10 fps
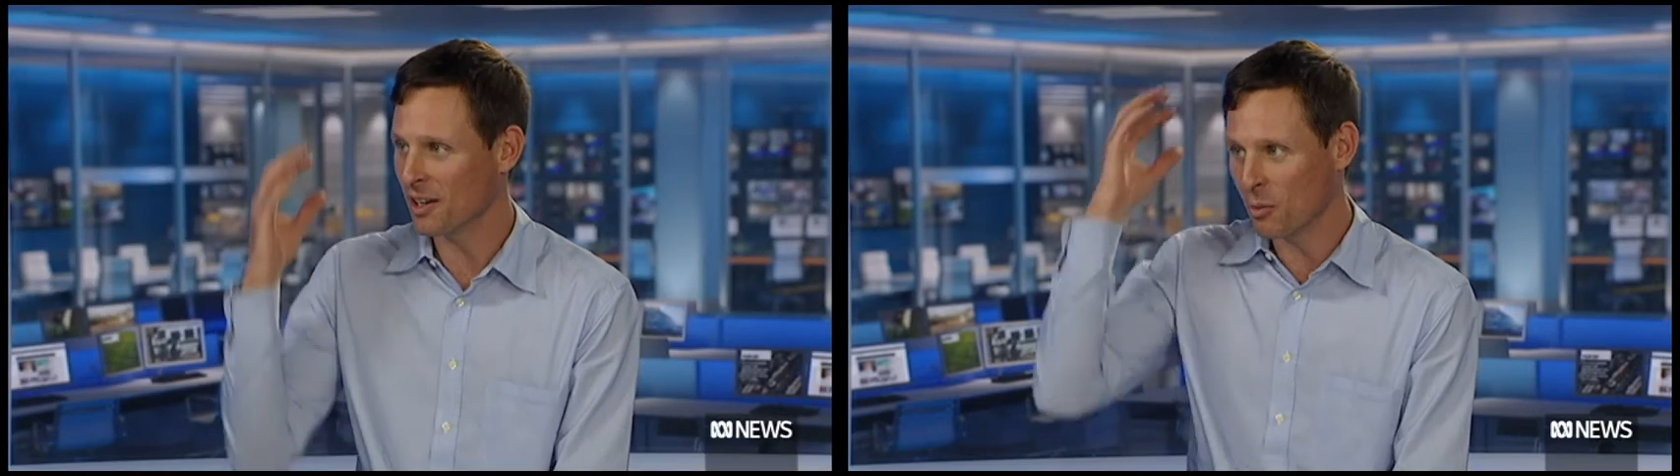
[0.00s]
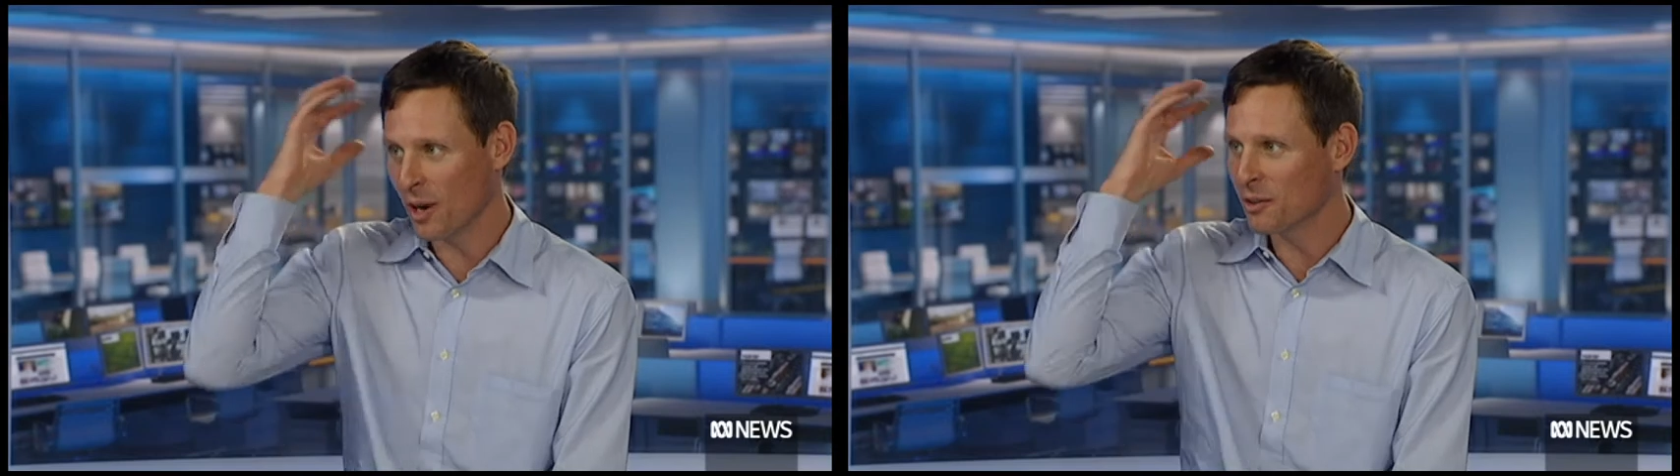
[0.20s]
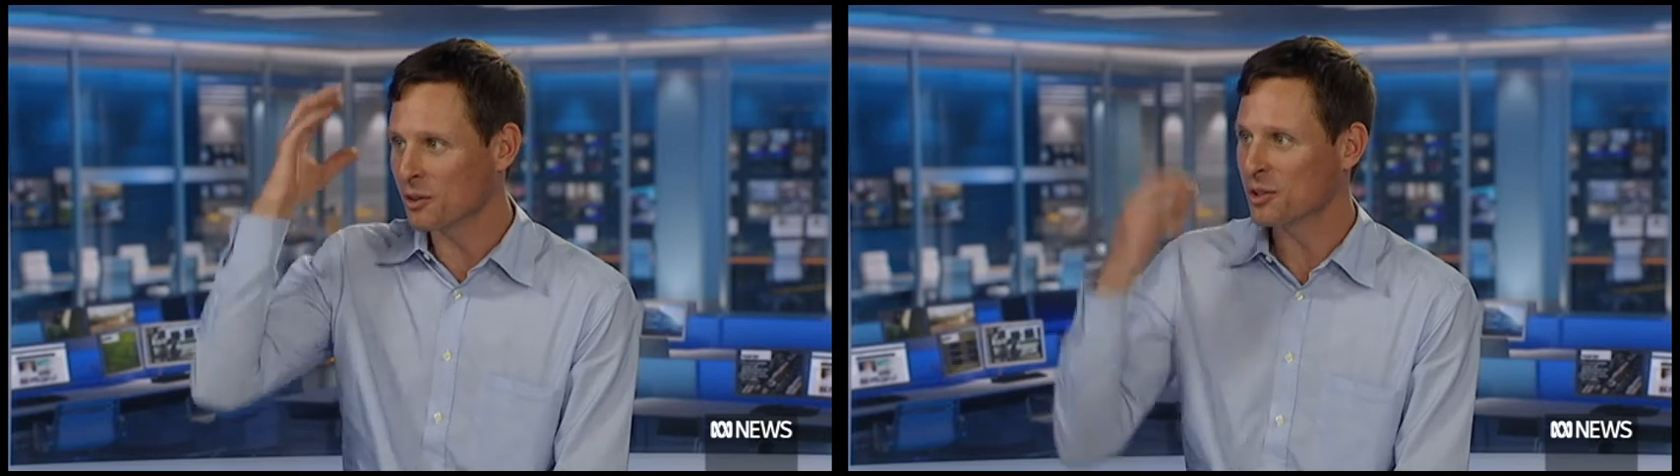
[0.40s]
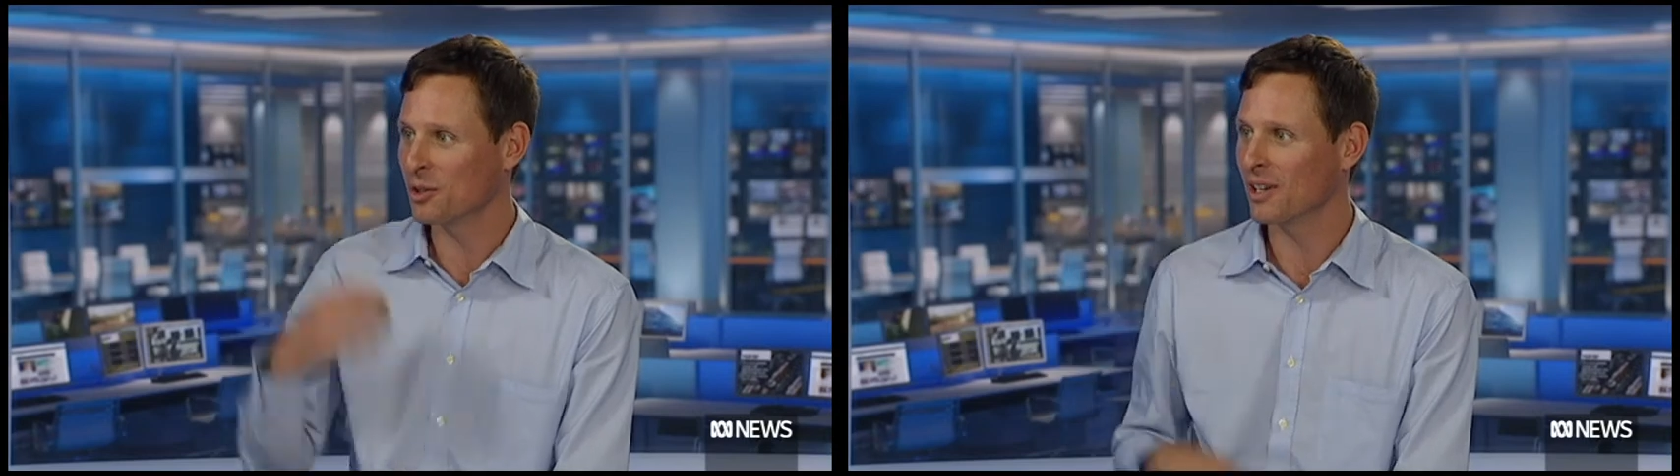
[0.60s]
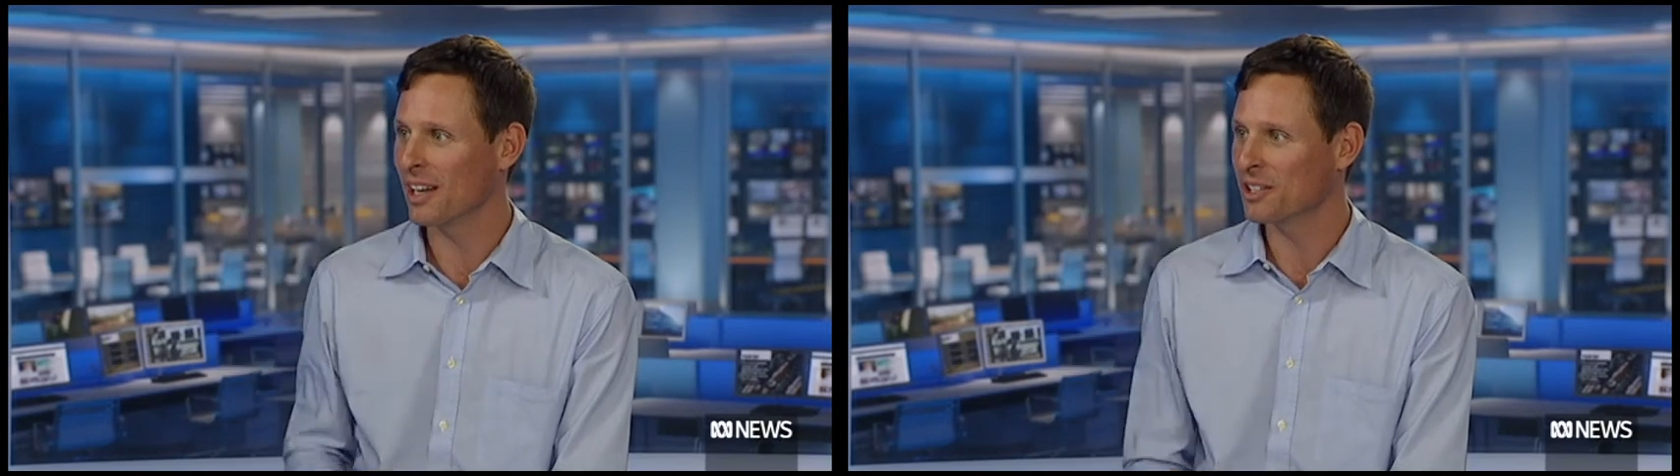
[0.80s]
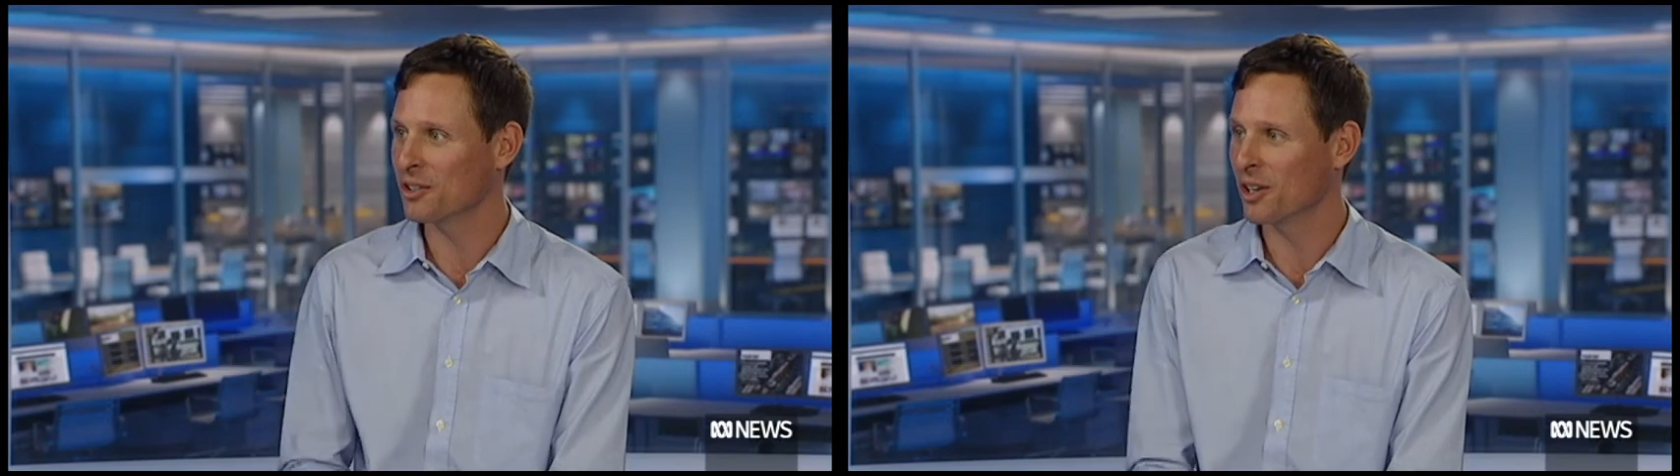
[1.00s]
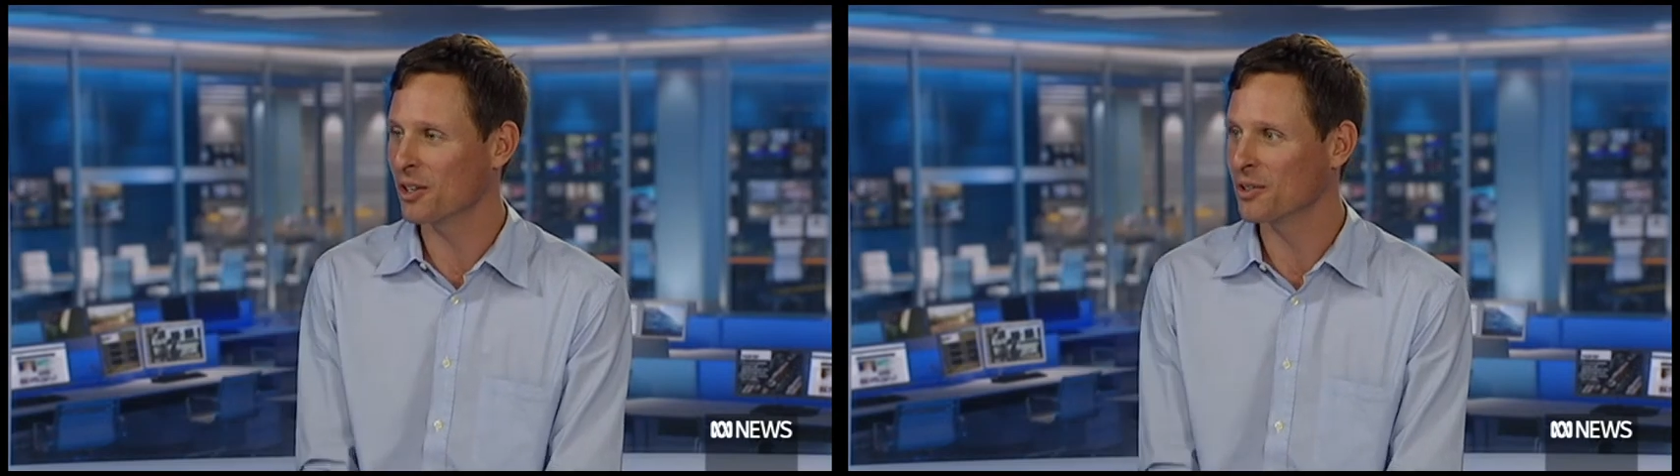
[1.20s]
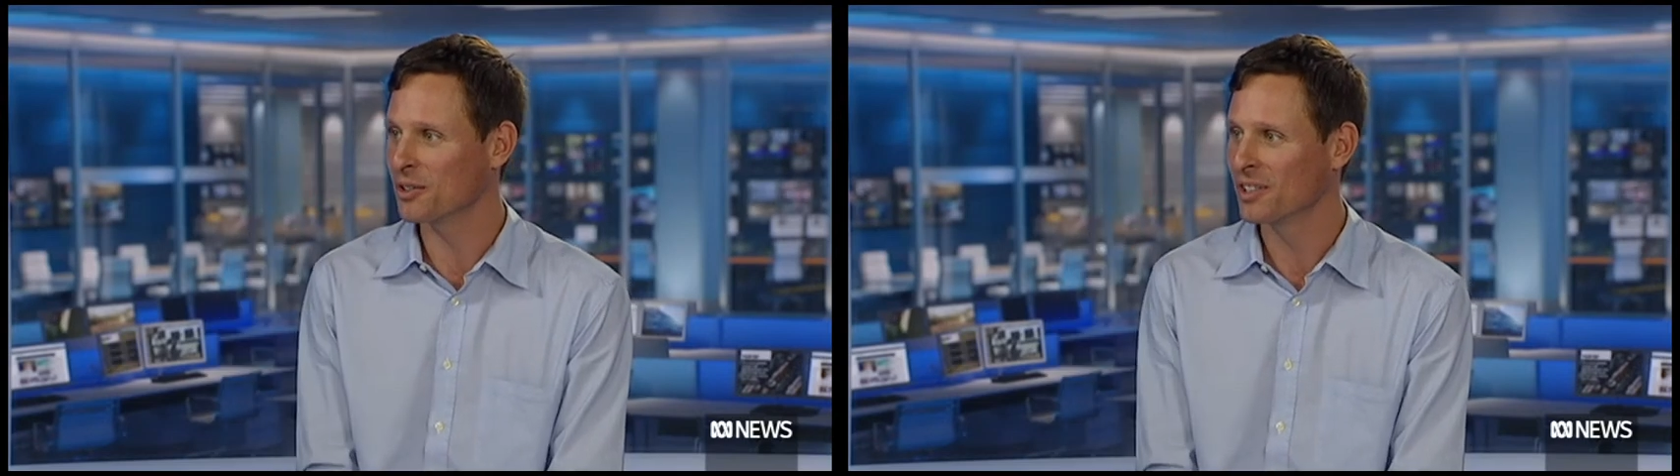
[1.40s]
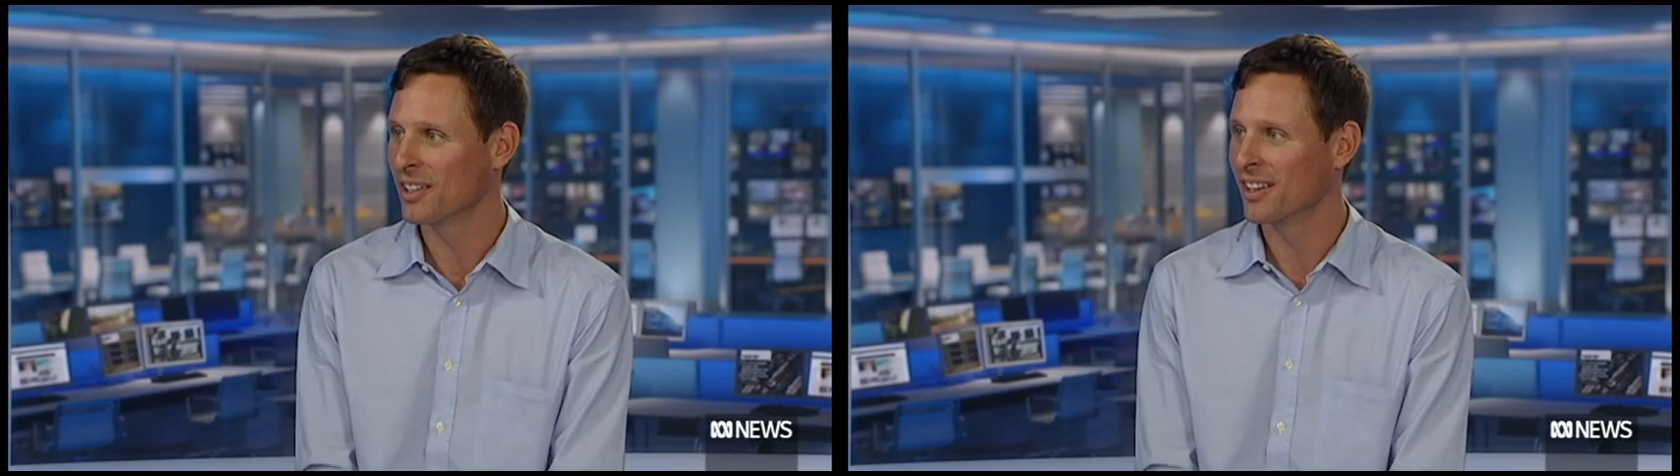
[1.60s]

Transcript: one or two electrodes